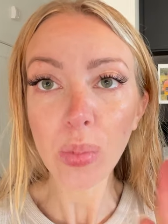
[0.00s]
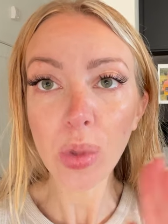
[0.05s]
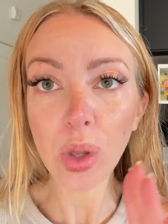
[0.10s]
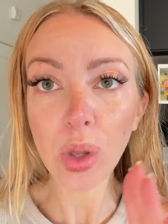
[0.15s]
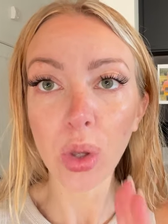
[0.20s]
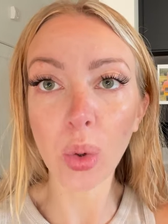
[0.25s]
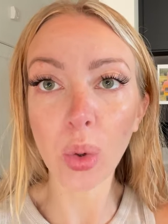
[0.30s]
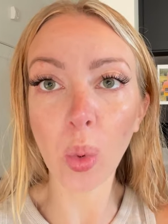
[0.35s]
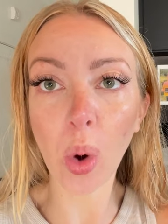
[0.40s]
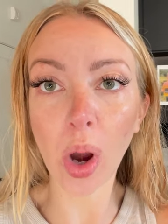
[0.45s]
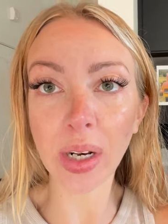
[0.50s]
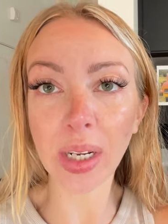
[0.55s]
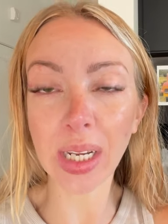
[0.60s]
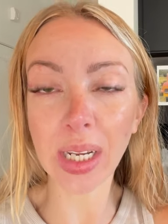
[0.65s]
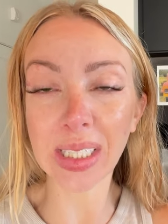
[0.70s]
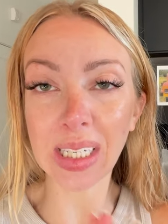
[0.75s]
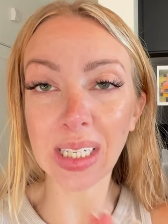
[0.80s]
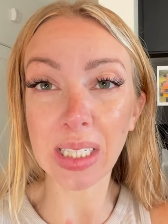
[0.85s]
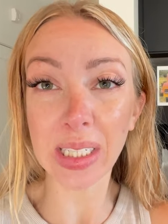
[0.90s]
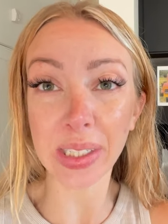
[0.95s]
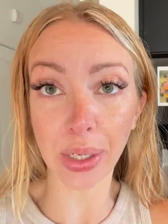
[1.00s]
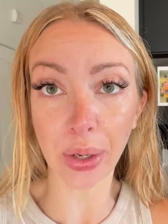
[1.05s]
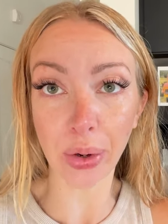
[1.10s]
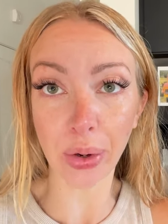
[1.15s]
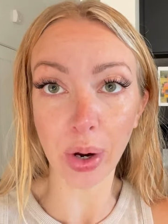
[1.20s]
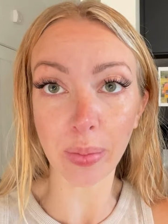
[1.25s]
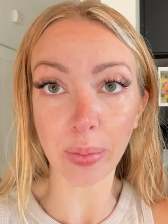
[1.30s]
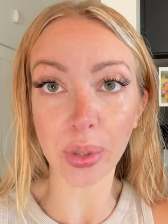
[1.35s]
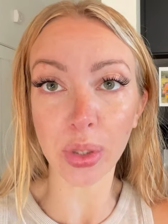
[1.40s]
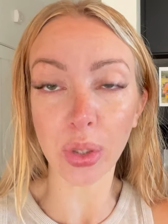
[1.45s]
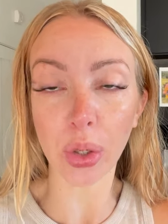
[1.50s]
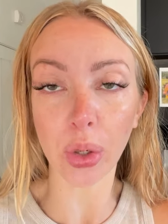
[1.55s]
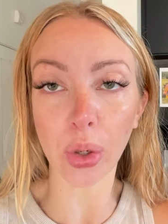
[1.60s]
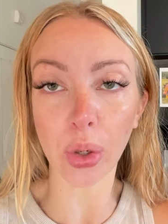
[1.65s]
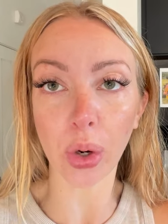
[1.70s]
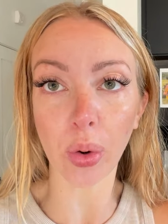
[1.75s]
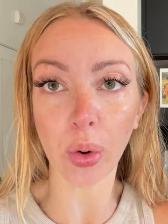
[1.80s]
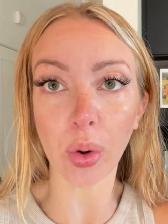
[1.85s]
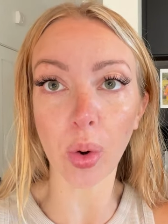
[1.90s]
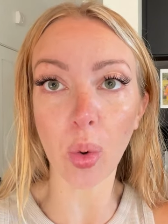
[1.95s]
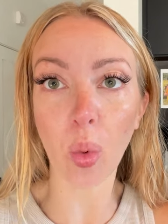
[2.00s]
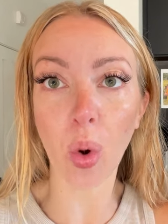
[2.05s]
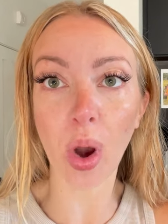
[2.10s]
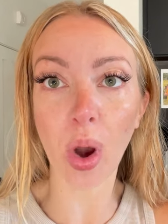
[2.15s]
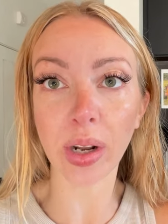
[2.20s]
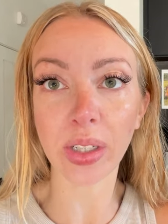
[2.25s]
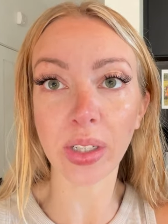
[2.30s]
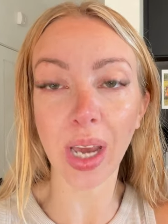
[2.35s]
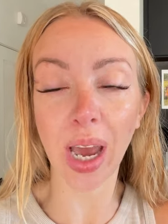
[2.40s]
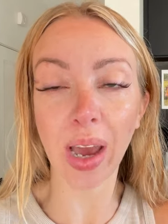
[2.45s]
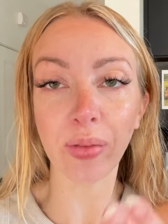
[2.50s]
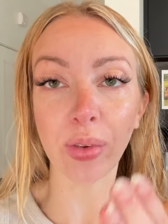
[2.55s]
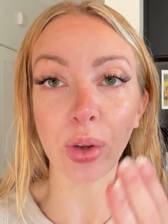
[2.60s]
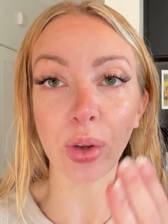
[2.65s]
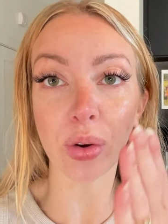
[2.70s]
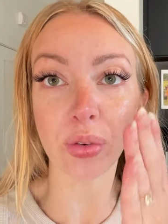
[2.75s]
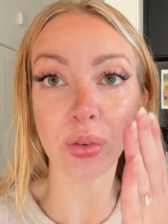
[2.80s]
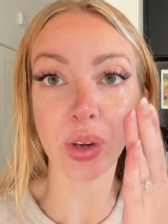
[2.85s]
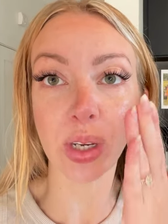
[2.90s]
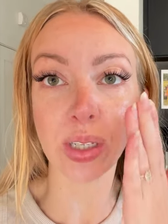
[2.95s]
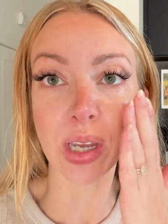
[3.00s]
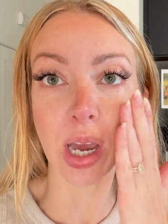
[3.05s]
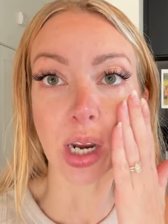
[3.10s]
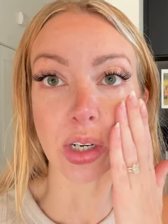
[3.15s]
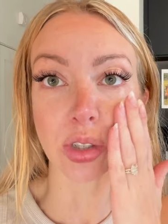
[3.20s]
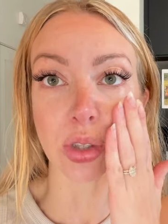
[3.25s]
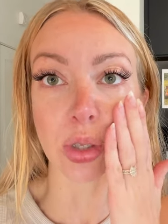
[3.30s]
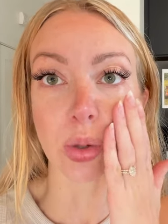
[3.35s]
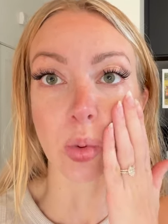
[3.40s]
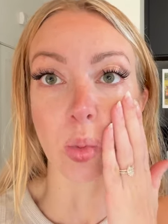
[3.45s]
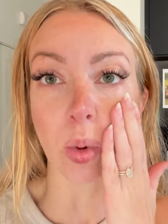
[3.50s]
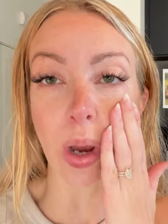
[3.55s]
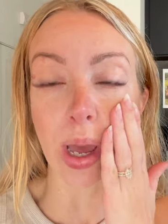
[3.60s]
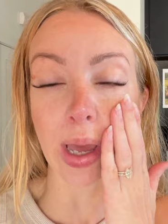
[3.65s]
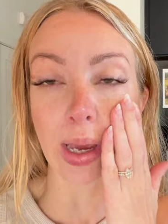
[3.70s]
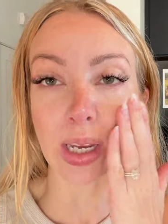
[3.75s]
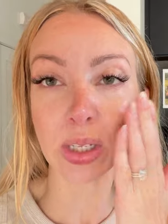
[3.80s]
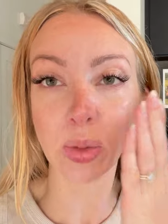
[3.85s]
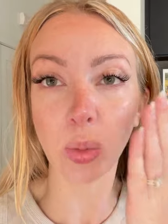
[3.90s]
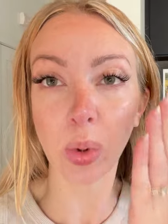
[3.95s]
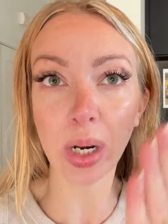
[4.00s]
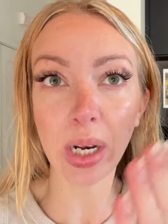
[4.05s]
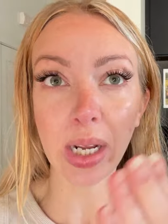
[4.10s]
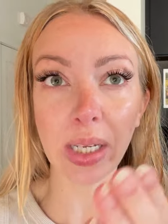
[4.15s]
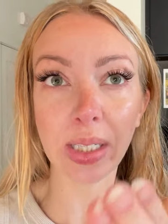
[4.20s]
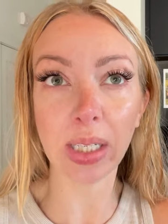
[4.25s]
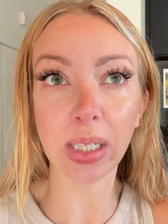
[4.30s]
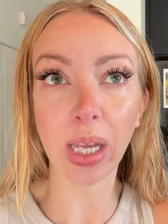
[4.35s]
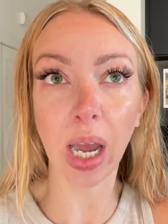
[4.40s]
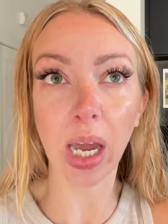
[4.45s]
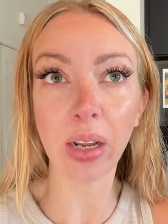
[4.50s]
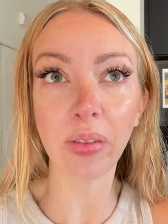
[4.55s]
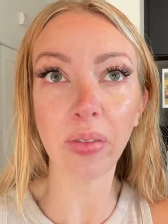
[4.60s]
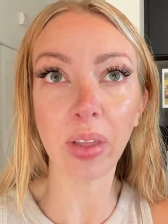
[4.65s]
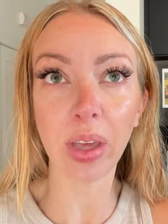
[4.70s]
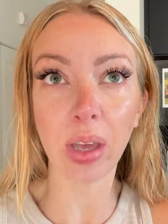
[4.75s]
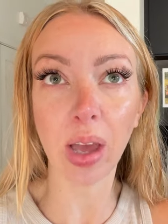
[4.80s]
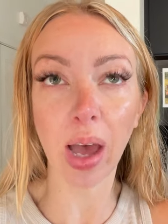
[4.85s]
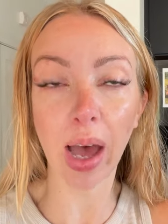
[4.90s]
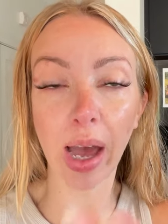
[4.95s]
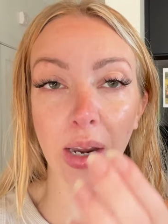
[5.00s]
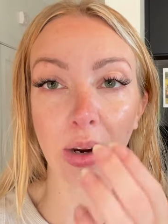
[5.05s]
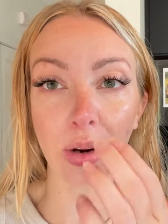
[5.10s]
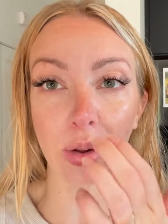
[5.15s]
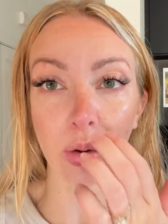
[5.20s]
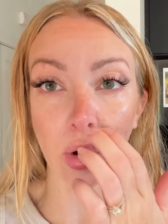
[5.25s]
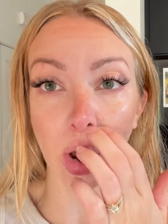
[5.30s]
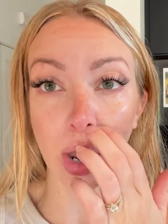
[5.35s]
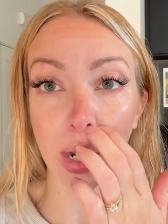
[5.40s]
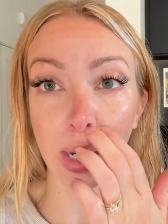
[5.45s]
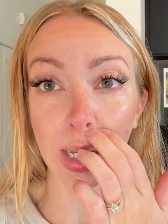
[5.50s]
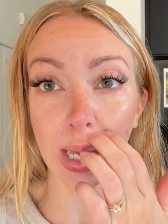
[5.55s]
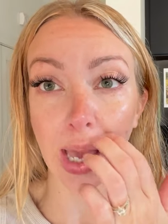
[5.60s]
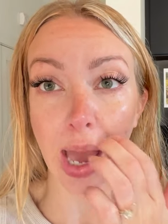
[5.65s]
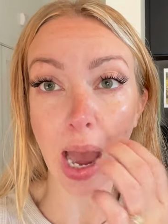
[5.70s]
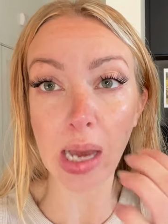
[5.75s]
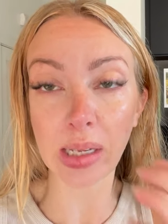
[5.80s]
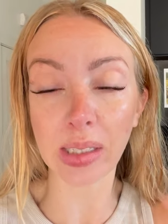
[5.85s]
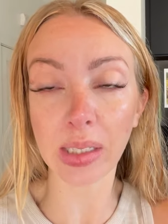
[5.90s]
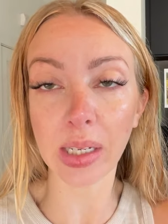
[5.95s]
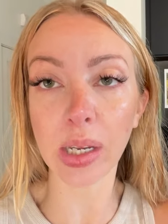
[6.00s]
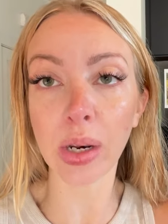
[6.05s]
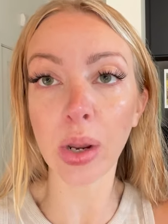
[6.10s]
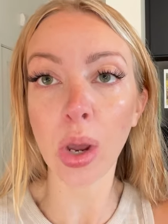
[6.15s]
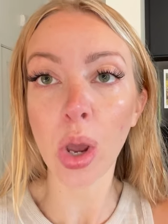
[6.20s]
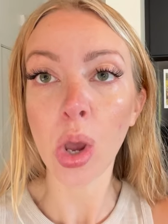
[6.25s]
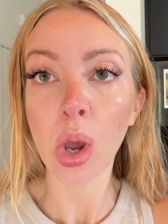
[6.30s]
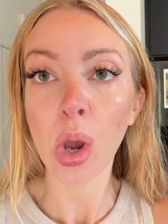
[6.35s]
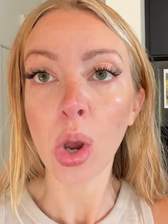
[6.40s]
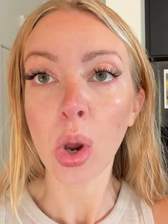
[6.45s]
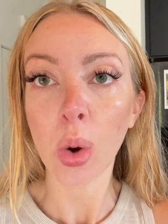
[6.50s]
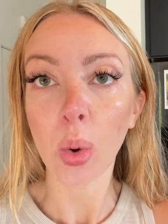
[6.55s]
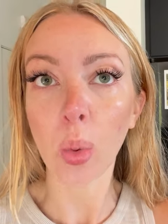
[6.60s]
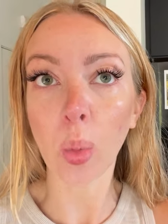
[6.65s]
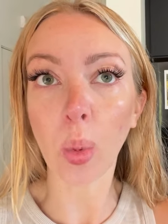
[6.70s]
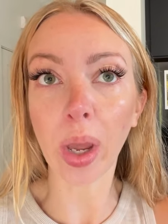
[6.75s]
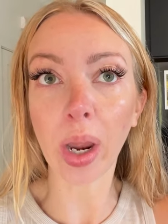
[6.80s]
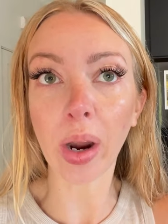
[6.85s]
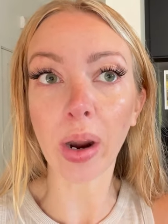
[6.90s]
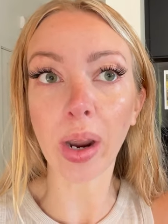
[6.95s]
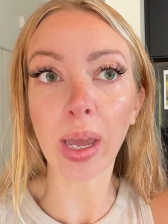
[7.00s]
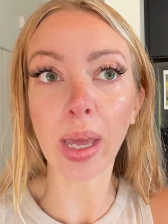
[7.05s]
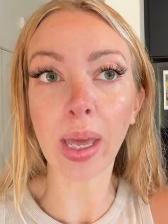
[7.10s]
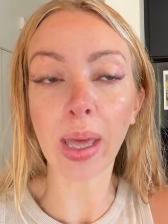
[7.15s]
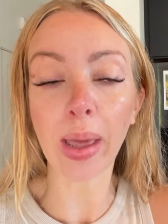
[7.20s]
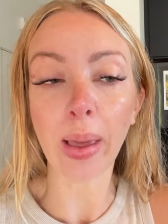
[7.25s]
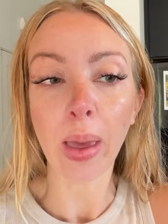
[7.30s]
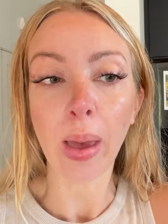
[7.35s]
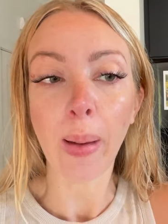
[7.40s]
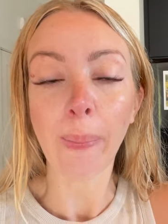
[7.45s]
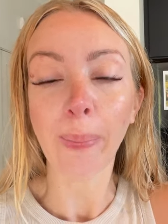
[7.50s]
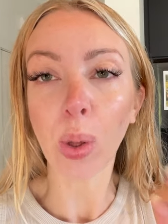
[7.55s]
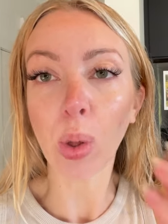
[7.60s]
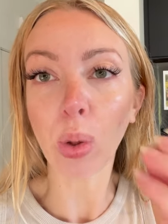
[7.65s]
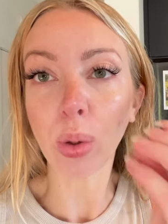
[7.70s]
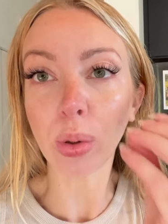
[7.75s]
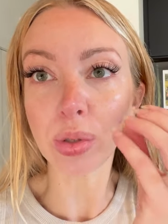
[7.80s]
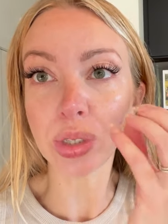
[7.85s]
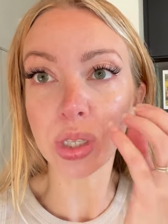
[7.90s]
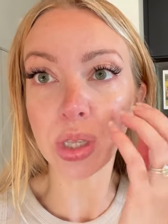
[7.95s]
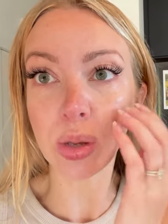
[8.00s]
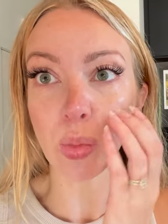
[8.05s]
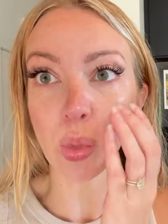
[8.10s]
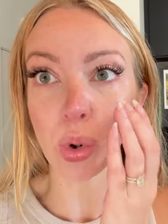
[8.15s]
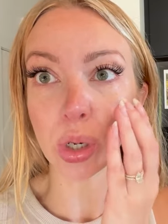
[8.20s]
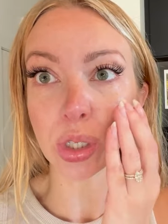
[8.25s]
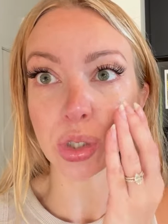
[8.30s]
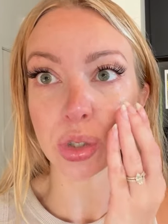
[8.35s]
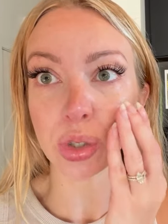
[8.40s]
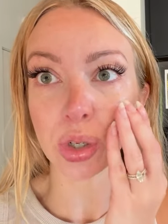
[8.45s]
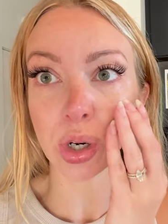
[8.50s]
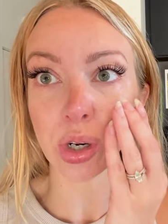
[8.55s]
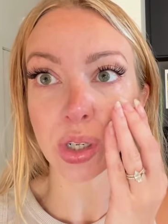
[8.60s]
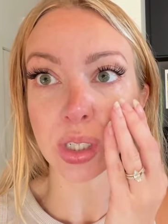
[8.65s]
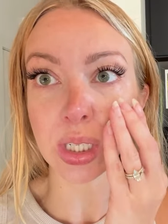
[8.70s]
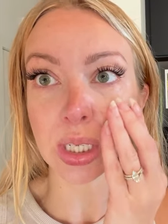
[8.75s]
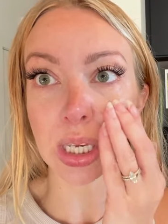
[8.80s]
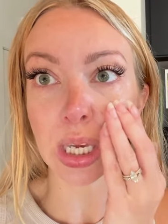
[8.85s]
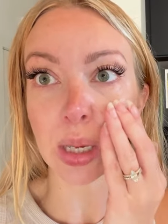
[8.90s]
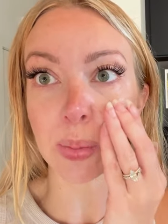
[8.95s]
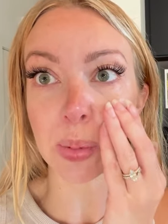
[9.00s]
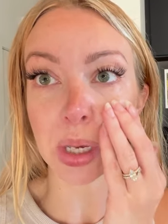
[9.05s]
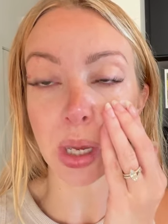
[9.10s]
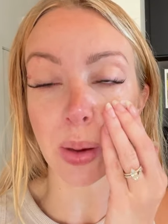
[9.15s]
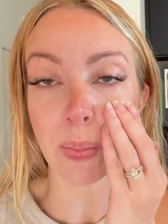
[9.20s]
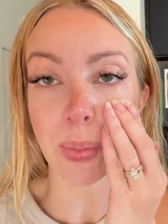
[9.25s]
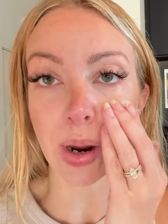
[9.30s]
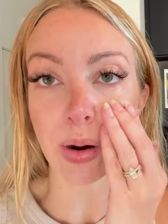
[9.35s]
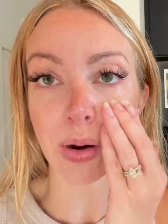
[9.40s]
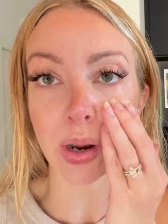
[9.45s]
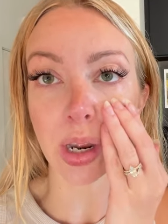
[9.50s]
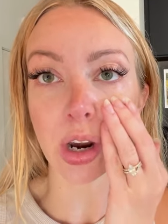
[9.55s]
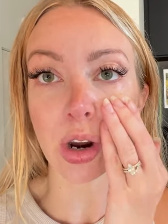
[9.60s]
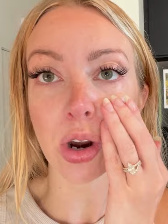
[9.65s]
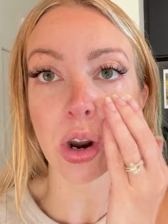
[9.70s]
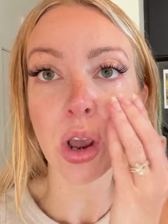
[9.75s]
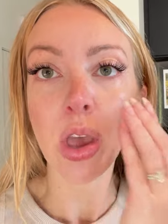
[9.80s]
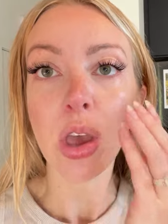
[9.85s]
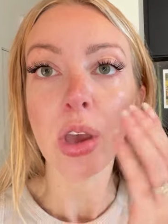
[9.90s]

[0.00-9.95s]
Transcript: you want, it's a serum. So you're going to want to have your face actually wet because what it is is kind of like hyaluronic acid where it pulls in the moisture to keep like a barrier.